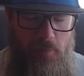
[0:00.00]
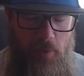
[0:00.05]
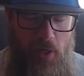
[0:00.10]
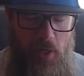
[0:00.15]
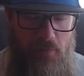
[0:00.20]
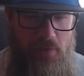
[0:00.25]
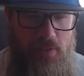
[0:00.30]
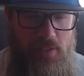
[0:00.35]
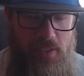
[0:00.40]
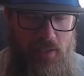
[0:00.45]

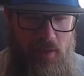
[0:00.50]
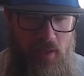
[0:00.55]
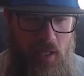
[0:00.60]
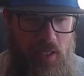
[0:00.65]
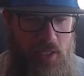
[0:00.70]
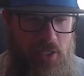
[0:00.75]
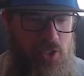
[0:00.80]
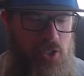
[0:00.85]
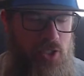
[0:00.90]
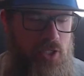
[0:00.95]
breakfast and
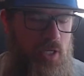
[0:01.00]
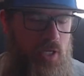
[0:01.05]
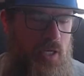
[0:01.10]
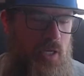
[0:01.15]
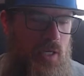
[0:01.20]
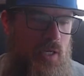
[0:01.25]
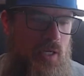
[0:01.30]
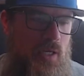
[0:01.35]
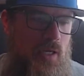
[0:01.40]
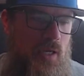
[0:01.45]
lunch,
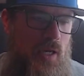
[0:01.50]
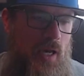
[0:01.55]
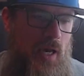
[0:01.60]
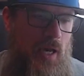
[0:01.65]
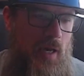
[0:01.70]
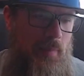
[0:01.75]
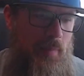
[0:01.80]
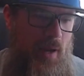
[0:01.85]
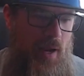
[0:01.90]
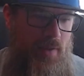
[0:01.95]

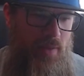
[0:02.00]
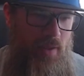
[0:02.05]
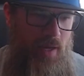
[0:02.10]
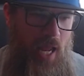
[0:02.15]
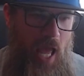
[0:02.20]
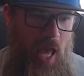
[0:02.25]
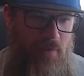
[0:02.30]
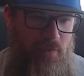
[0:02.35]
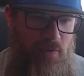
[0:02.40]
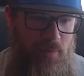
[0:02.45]
and then
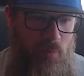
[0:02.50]
having